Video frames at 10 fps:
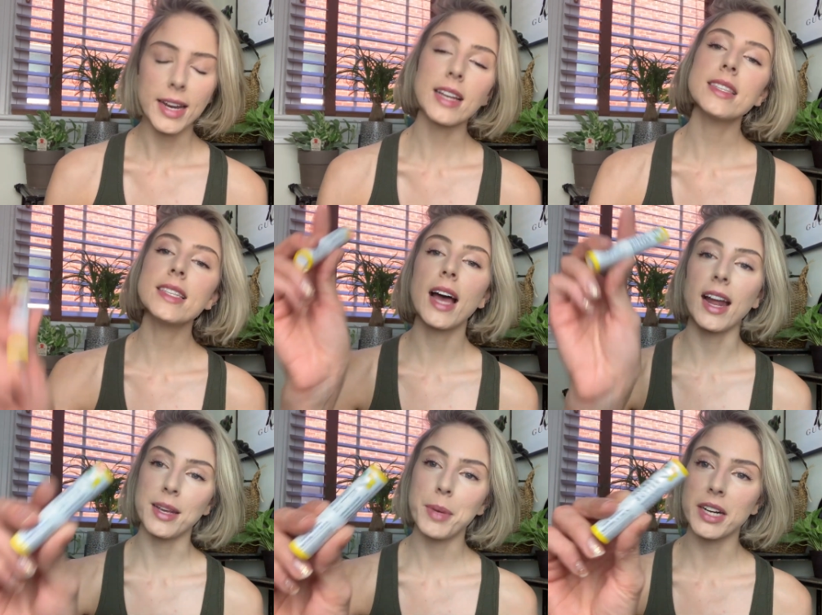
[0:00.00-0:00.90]
Next is
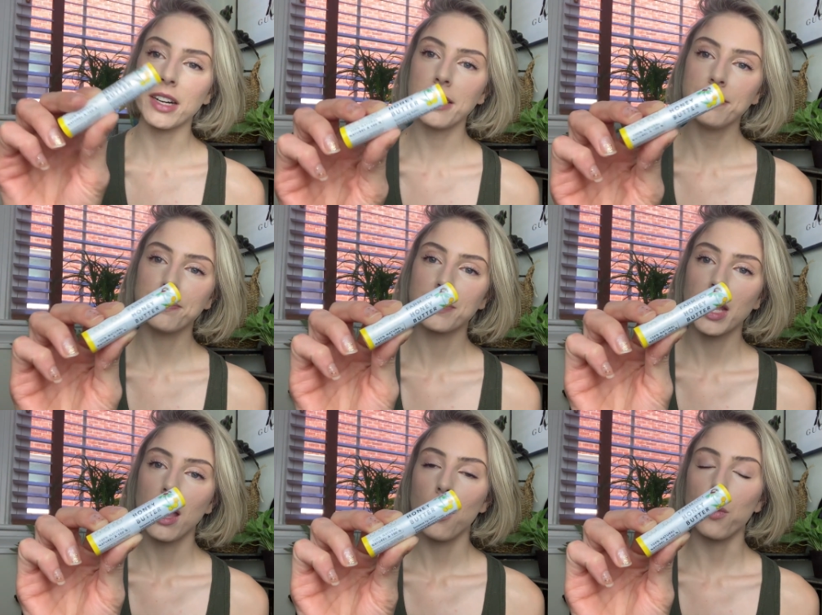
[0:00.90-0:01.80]
Honey Butter,
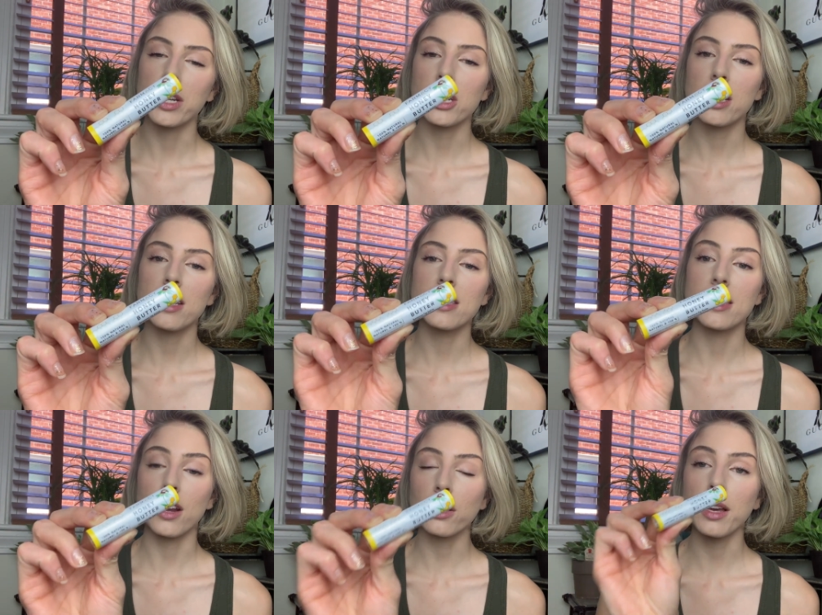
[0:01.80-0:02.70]
which is
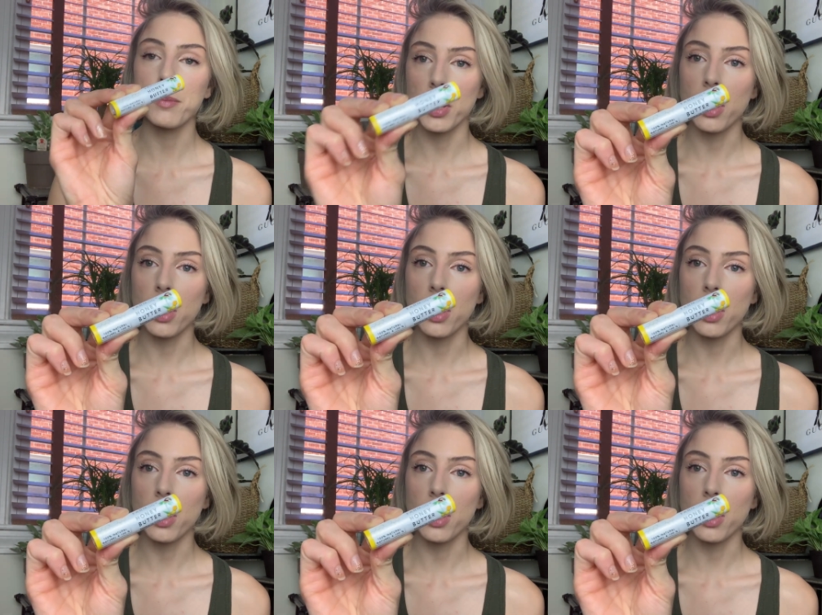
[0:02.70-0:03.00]
their lip